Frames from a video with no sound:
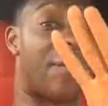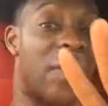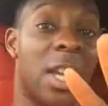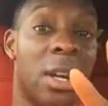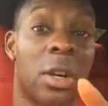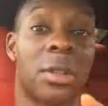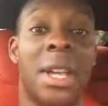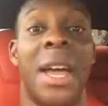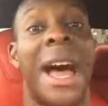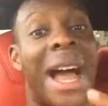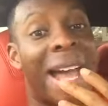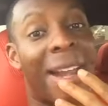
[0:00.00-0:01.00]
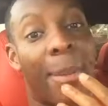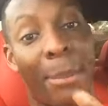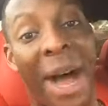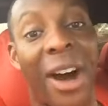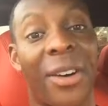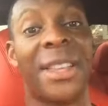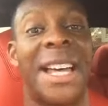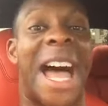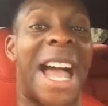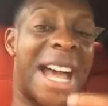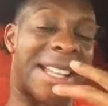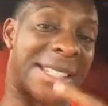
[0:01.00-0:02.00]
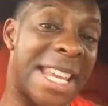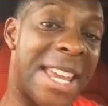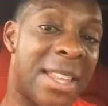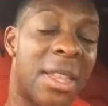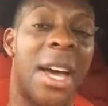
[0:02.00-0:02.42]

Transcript: fingers, I got a mouth, I got teeth,